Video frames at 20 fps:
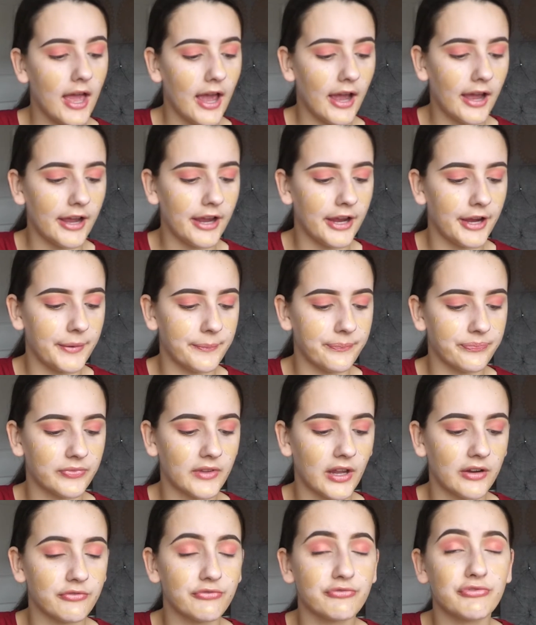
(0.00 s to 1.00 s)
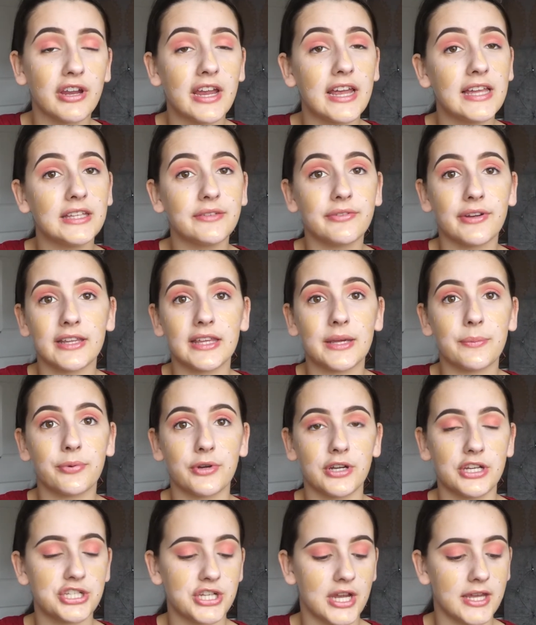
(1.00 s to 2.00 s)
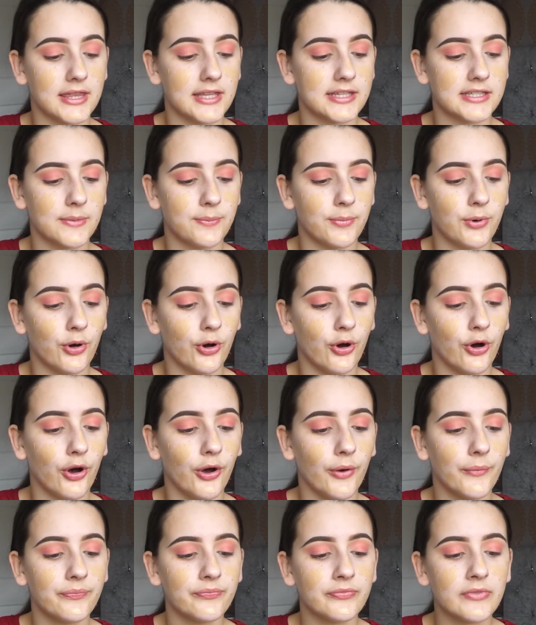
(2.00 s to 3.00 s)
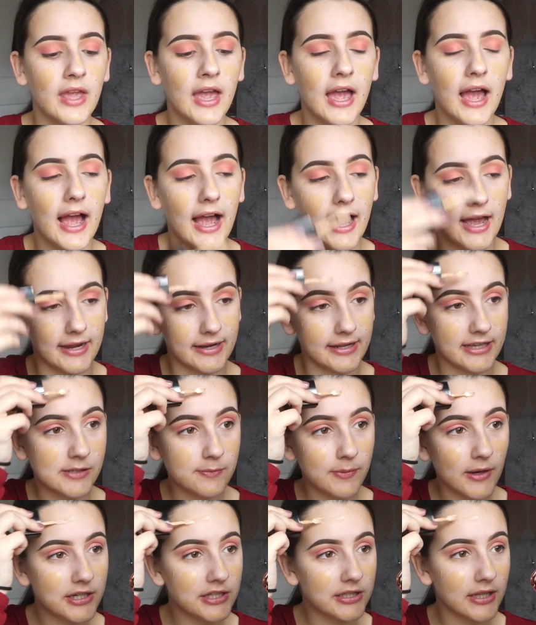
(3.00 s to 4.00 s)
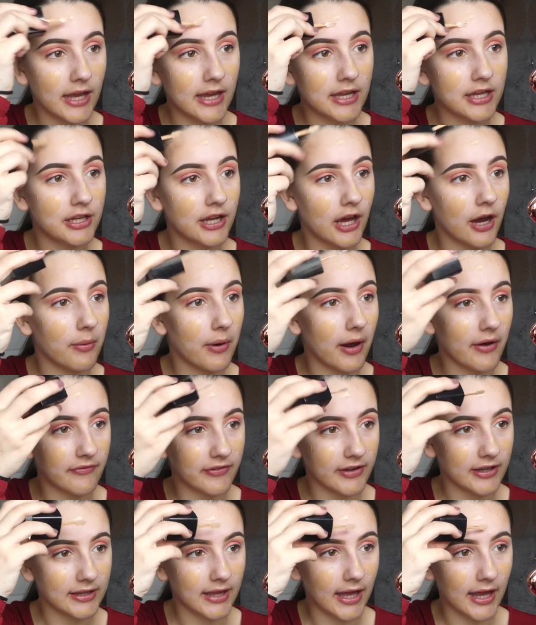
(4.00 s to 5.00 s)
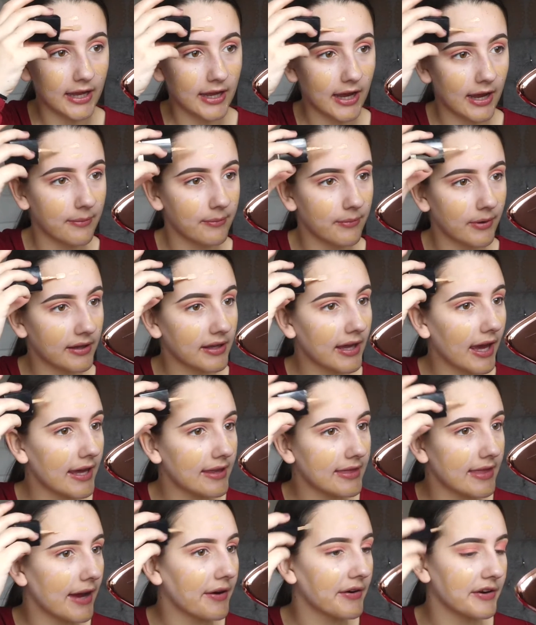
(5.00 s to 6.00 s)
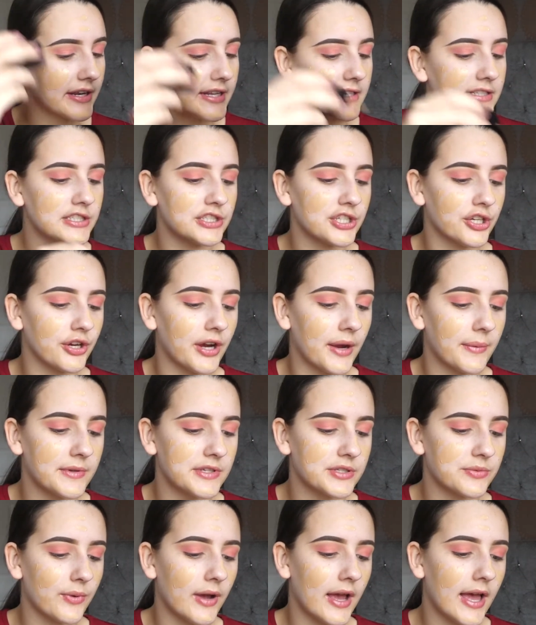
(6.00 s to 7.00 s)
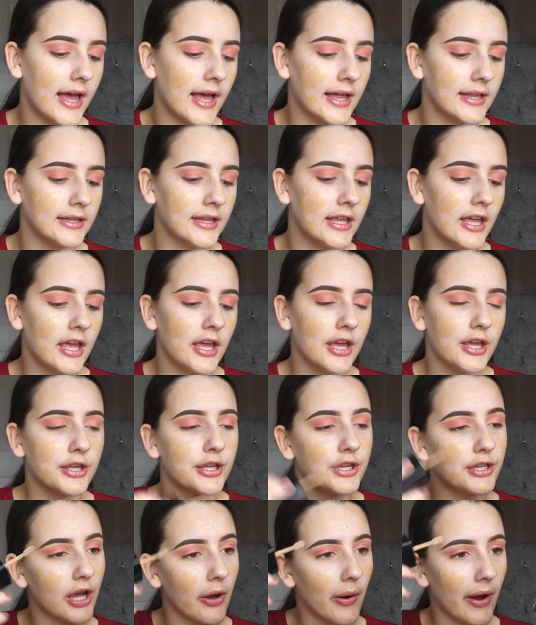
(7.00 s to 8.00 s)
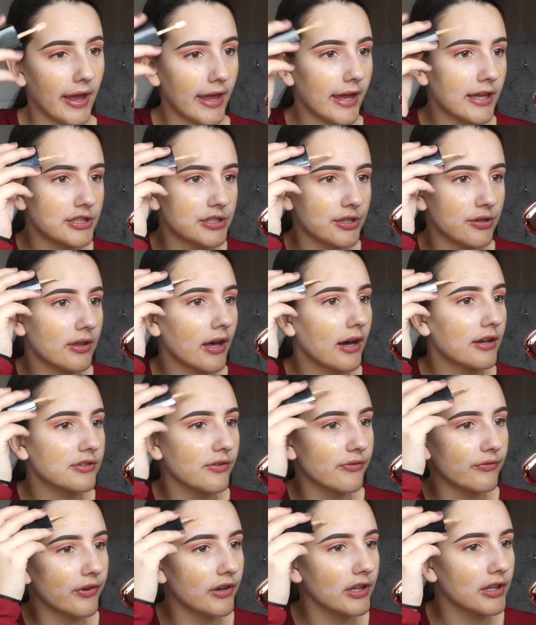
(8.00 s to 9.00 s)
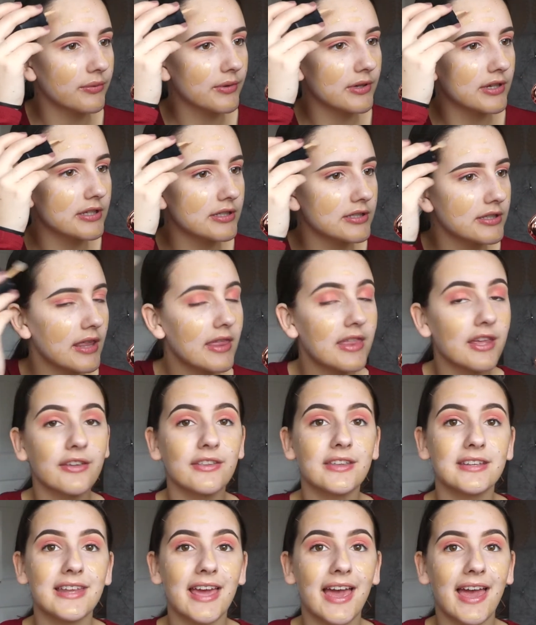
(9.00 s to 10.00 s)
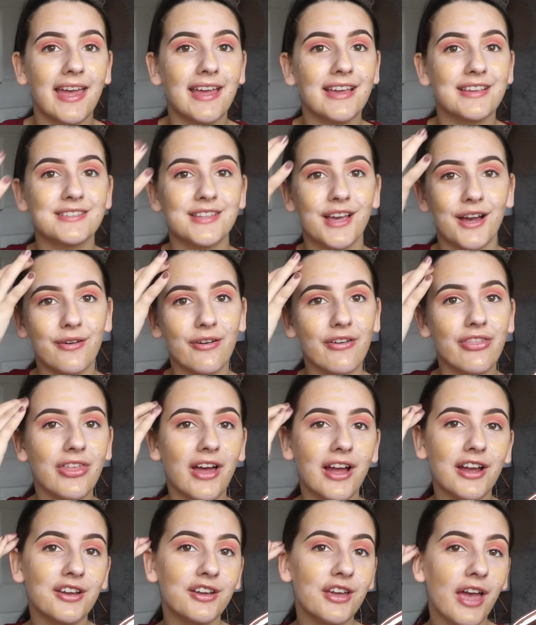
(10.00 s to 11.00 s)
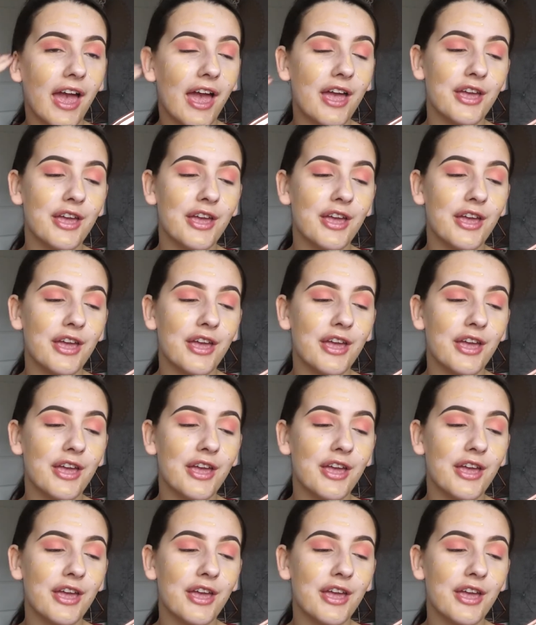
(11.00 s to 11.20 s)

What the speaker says: I really, really appreciate the support. And especially, you know, I feel like I'm getting there on Instagram as well. You know, I hit 2,000 followers the other day. So thank